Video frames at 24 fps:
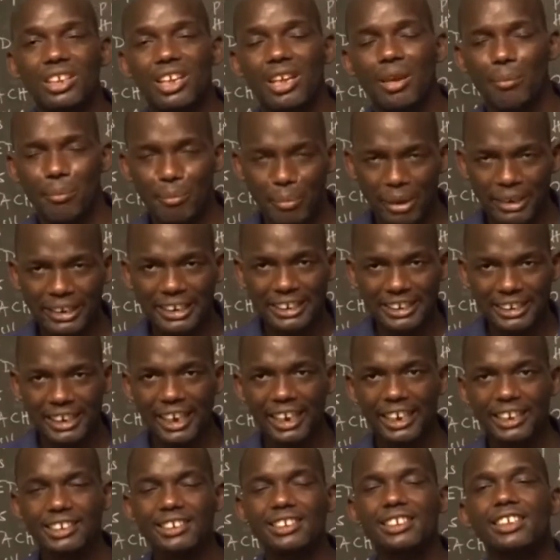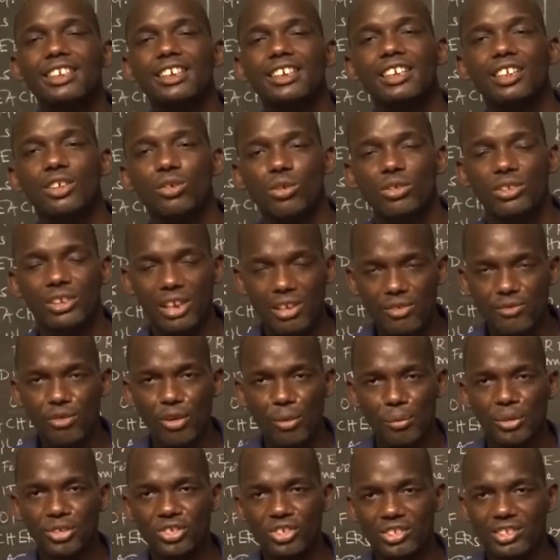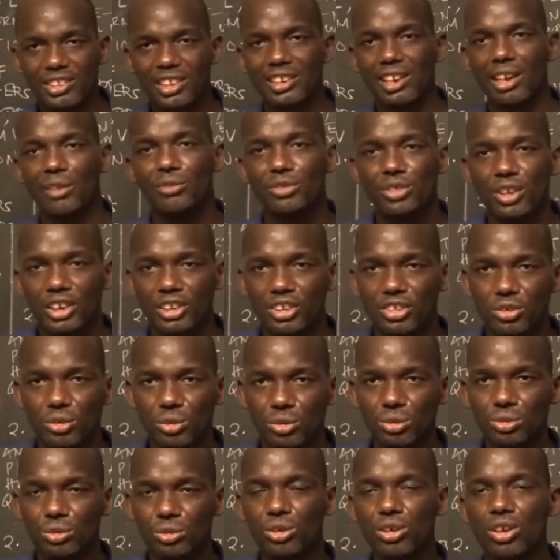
Meditate the information that I've shared to you.